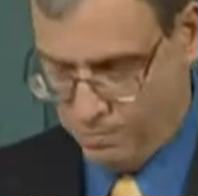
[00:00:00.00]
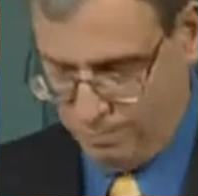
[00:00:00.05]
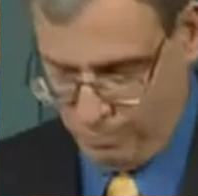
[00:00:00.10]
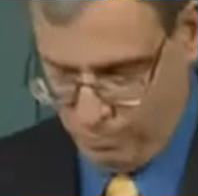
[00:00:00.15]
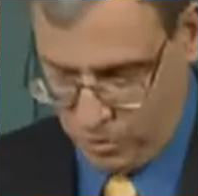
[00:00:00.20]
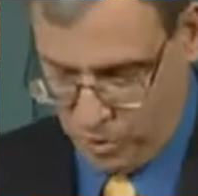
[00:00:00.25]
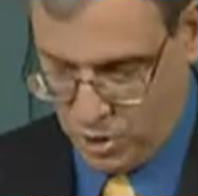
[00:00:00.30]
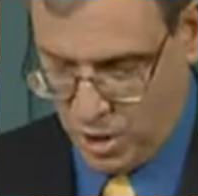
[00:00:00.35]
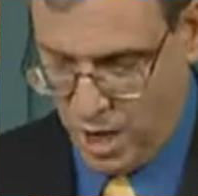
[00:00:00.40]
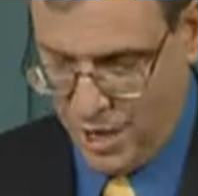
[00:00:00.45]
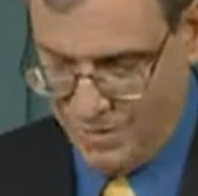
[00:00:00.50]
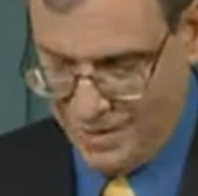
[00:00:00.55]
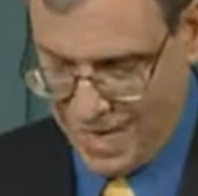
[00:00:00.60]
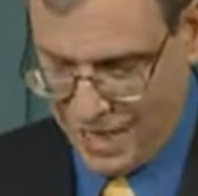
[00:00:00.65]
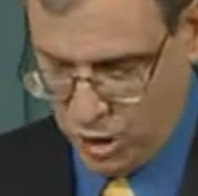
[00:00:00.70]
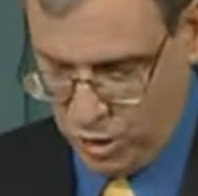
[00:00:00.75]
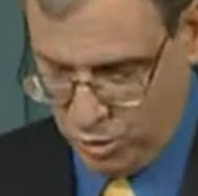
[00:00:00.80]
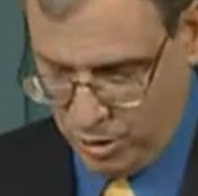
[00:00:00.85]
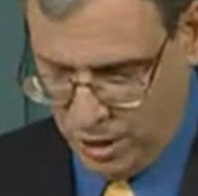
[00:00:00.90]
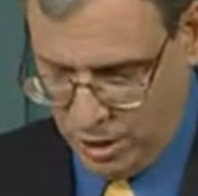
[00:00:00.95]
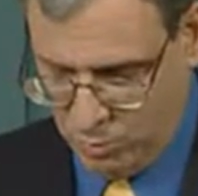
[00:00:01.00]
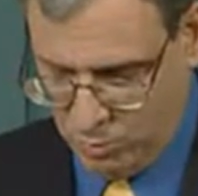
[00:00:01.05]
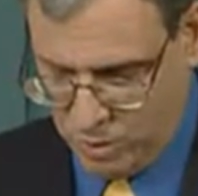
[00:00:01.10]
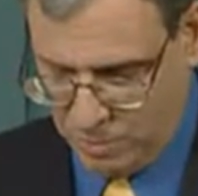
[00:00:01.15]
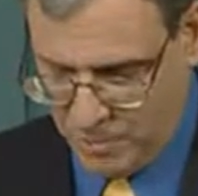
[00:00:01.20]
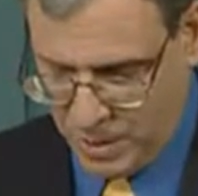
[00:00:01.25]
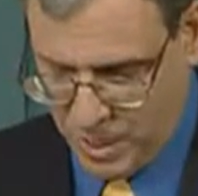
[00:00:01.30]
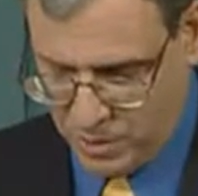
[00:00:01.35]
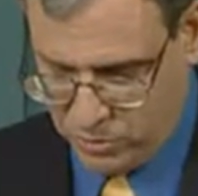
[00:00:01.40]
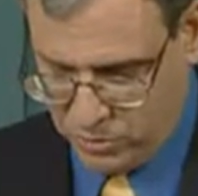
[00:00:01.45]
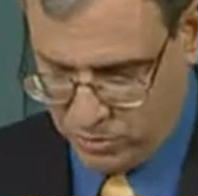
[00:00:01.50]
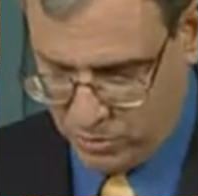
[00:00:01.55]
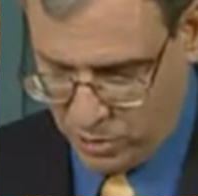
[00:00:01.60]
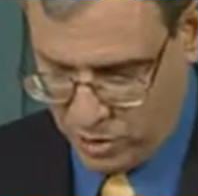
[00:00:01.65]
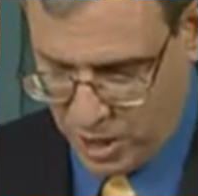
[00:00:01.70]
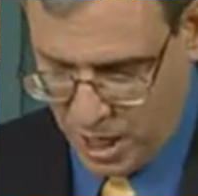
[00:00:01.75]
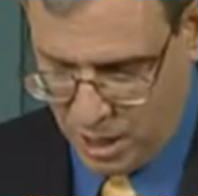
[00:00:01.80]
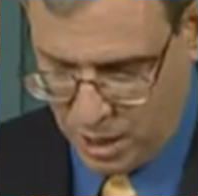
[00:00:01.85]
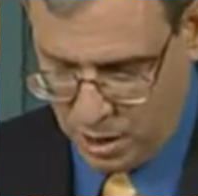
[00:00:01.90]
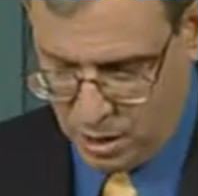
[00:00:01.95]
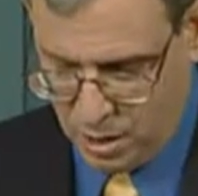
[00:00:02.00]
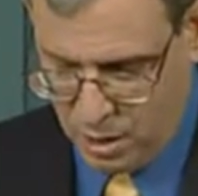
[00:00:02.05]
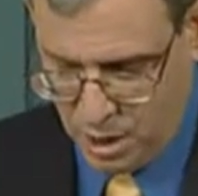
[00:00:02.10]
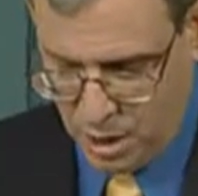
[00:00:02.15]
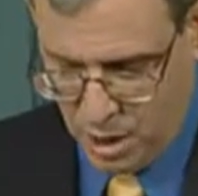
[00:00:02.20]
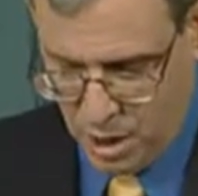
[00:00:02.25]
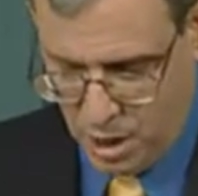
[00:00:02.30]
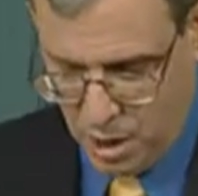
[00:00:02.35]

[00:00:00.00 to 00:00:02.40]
signed that treaty with Basil II,